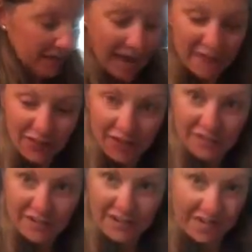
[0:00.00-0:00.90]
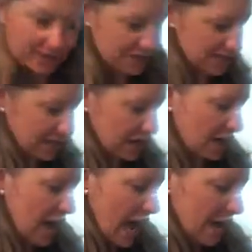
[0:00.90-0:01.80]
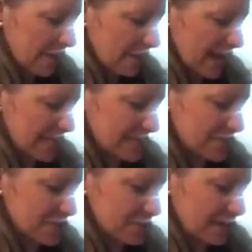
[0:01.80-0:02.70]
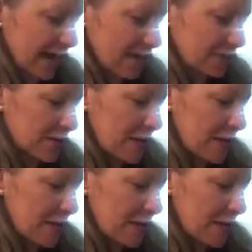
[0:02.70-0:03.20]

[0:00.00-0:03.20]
I have all different colors here. I'm gonna make his ears brown,